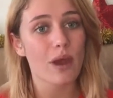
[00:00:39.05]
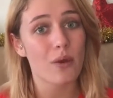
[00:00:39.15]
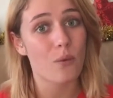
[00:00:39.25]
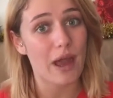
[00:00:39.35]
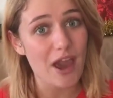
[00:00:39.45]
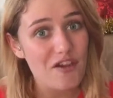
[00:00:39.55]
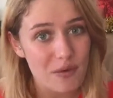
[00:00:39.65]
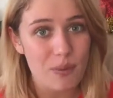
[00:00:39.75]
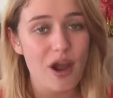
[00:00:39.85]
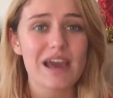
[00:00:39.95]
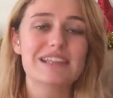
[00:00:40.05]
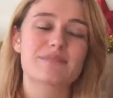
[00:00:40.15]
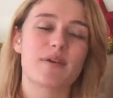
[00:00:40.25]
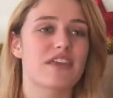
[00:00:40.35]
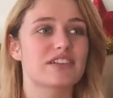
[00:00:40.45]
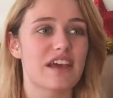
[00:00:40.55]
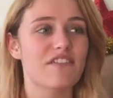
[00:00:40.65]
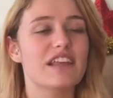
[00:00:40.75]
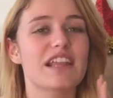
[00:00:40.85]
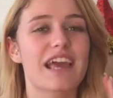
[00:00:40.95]
way, way overpriced, but they're
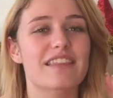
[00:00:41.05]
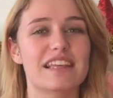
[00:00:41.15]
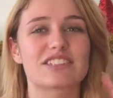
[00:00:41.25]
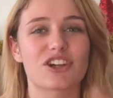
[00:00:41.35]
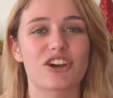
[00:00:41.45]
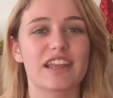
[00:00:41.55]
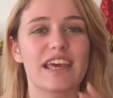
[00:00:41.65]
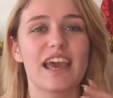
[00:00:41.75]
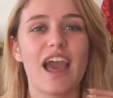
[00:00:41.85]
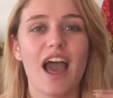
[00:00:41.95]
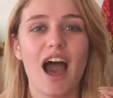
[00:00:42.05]
definitely like these girly